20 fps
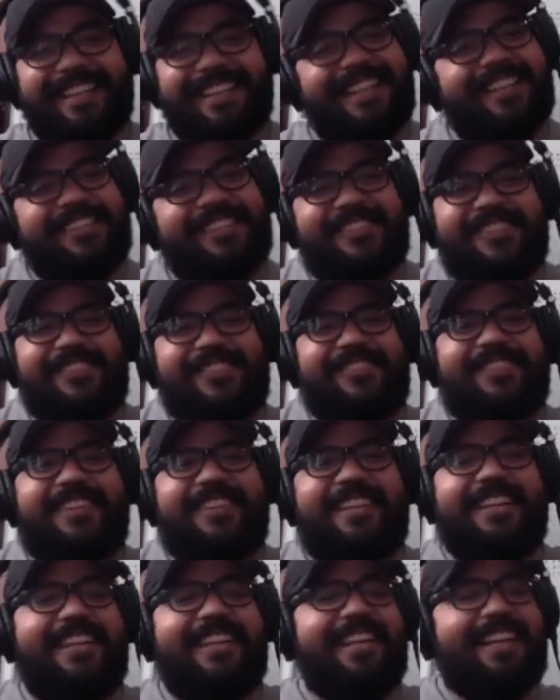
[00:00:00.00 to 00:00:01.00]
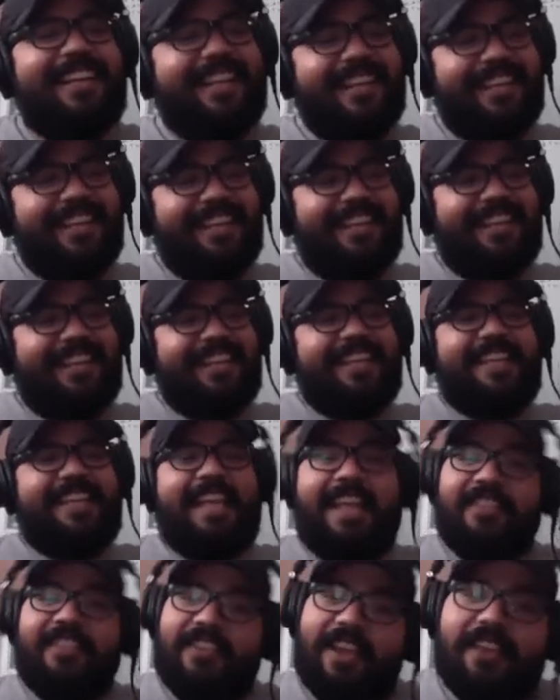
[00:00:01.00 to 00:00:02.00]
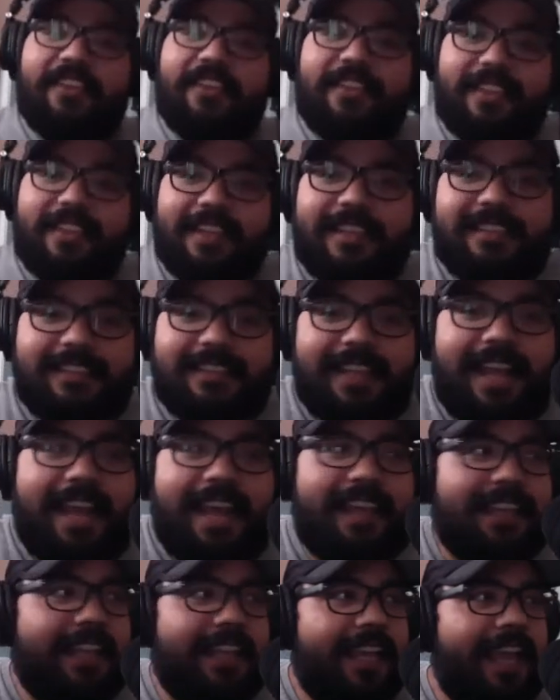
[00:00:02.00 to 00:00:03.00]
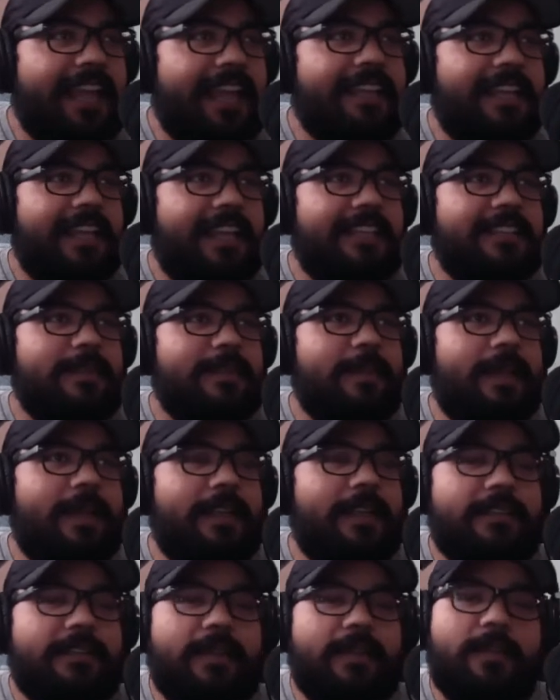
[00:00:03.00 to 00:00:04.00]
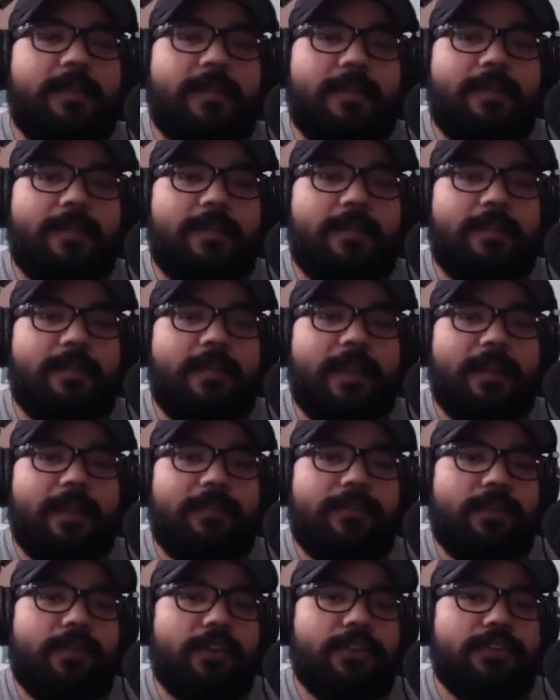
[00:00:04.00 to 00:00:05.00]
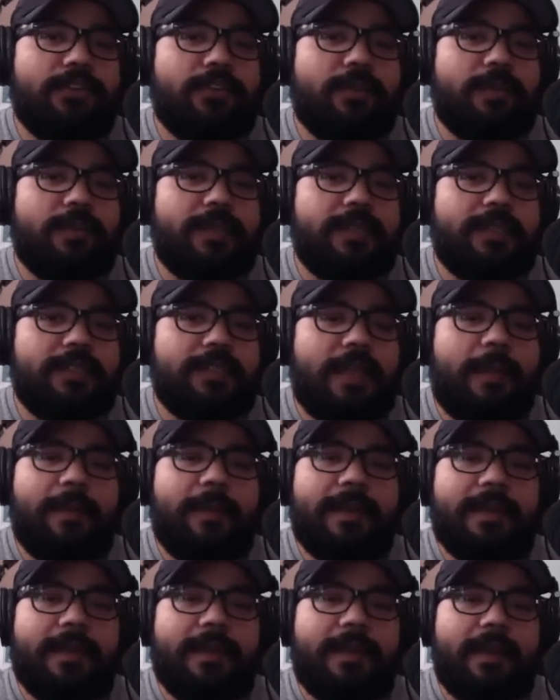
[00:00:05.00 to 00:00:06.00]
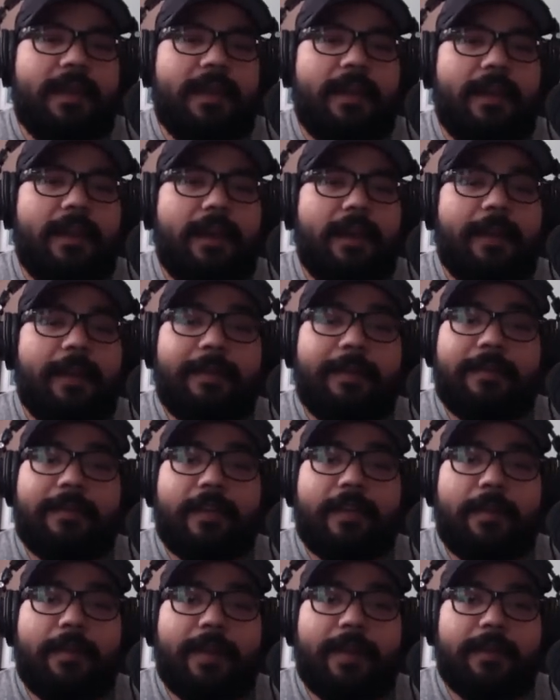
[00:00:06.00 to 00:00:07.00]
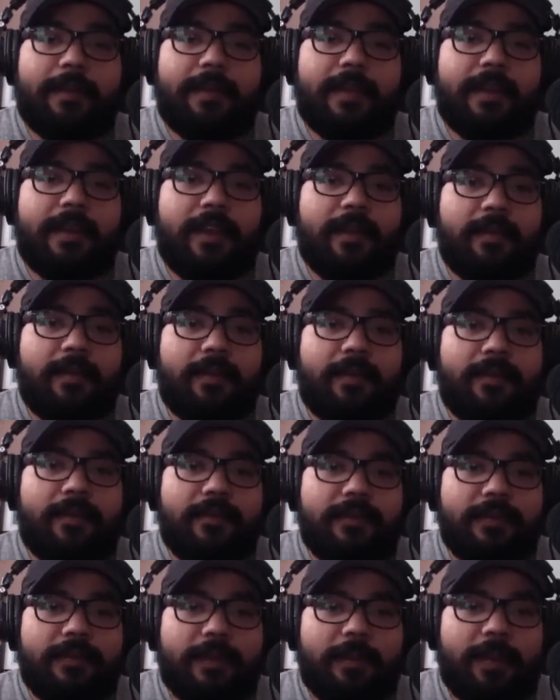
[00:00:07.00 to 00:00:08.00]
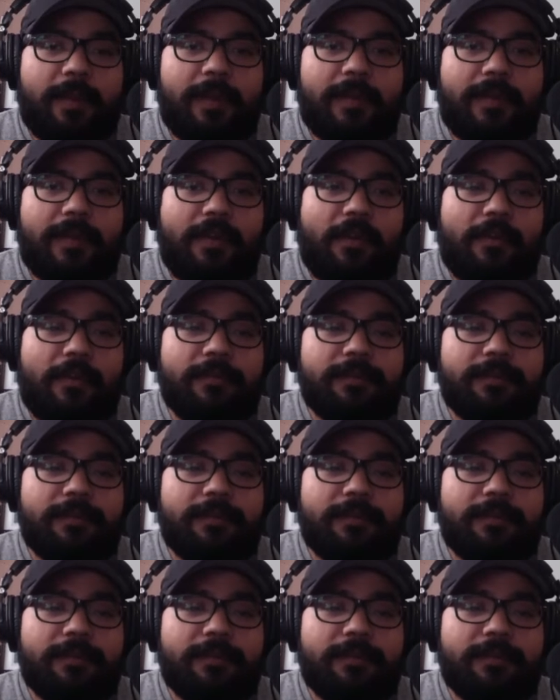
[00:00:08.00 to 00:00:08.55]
That's so funny. And the other thing is that like I'd like to make some like furniture pieces. I'm having a baby in April, a baby girl.